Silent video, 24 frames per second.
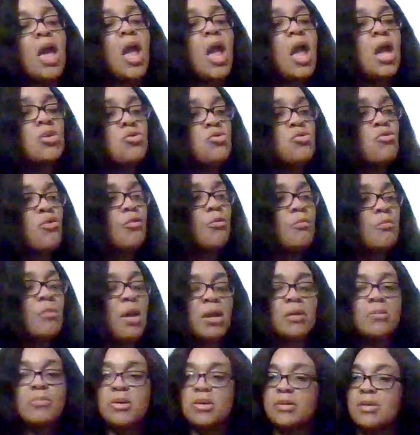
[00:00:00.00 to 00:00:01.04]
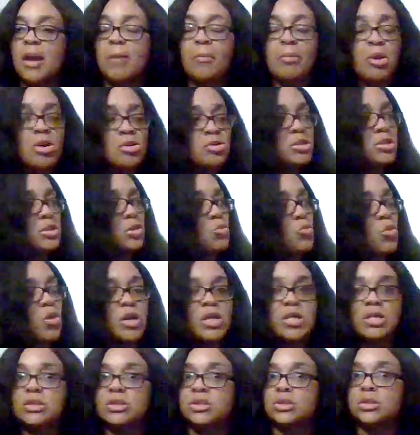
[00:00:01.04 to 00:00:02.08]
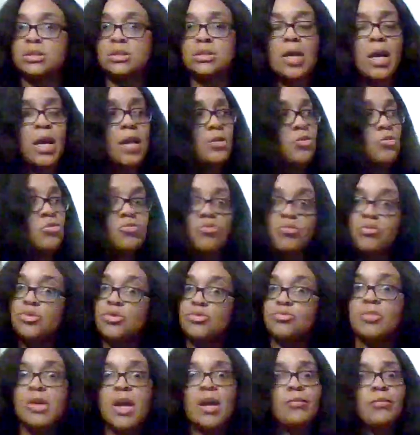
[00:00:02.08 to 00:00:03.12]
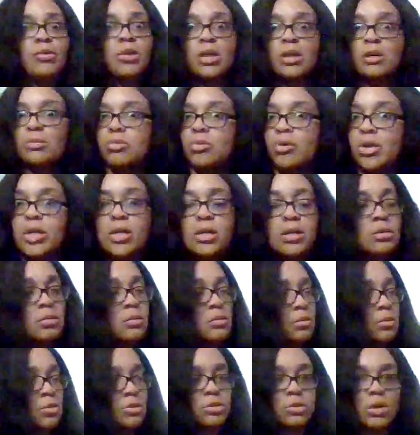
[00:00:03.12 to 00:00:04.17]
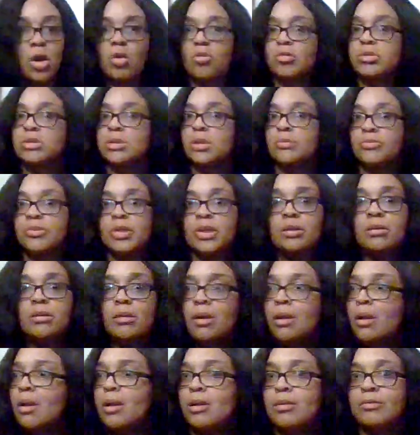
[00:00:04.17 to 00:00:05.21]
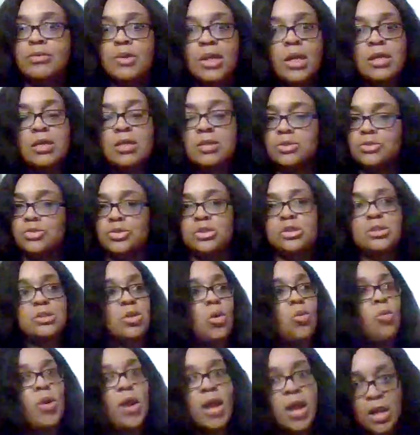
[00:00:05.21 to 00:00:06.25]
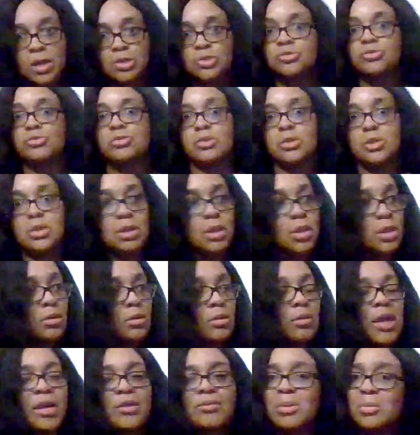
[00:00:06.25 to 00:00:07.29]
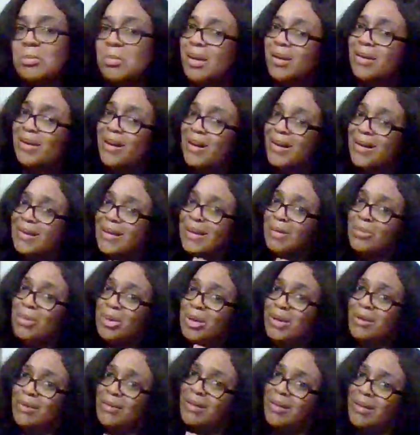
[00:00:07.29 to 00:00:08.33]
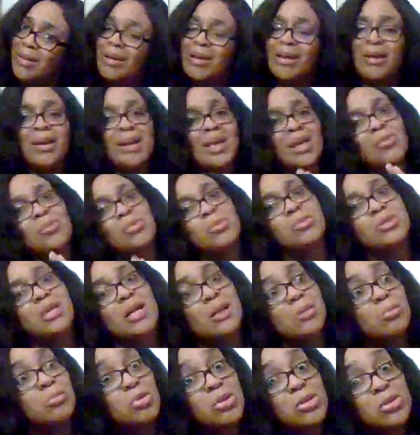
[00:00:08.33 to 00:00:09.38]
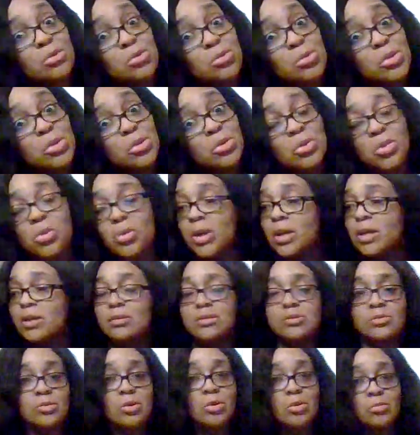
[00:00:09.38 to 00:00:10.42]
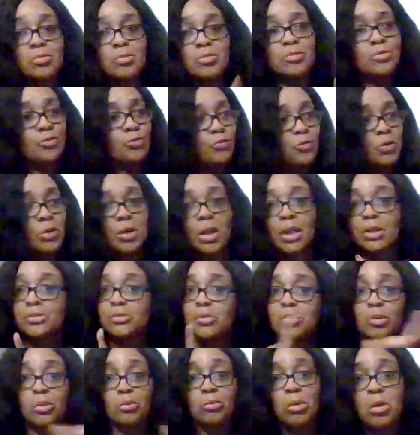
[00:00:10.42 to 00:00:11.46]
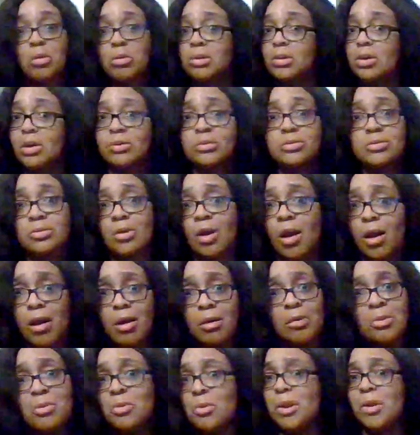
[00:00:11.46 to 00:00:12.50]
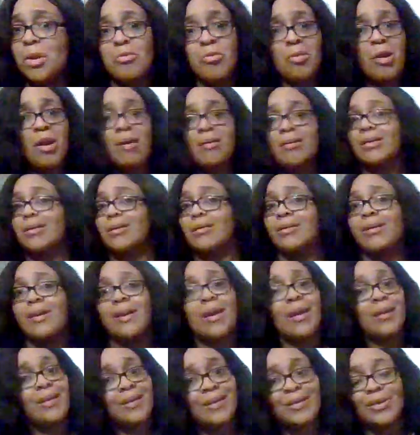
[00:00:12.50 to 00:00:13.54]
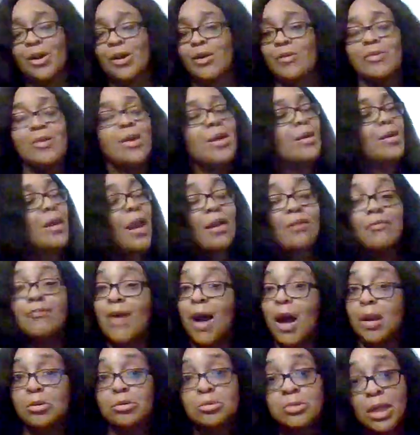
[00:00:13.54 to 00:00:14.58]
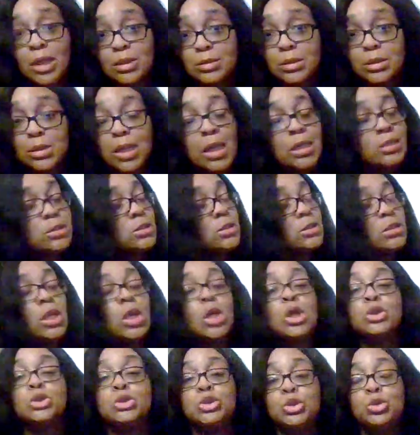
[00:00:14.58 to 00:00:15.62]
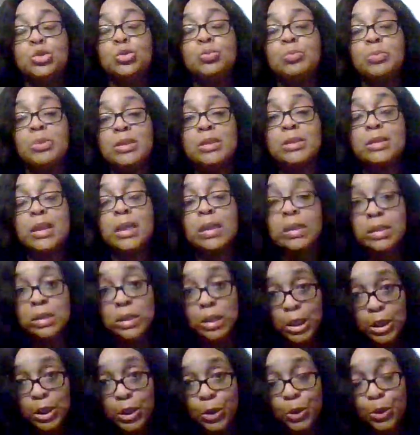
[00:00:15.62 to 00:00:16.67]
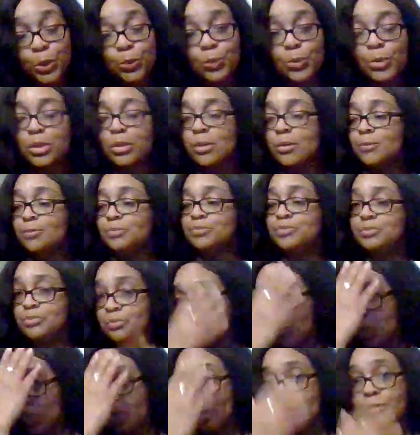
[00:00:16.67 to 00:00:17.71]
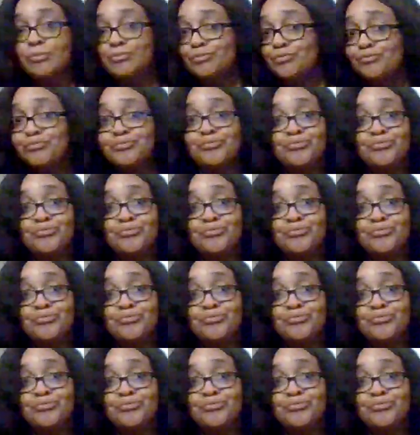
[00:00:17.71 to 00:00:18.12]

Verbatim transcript: And you may have been that person where it's just like you, you never get a break. There's always something that is just so extra in your life. Oh my God, can we can we take a breather real quick? You know, feeling like you're on a roller coaster all the way around and can't get off. Like final destination to be continued. You know.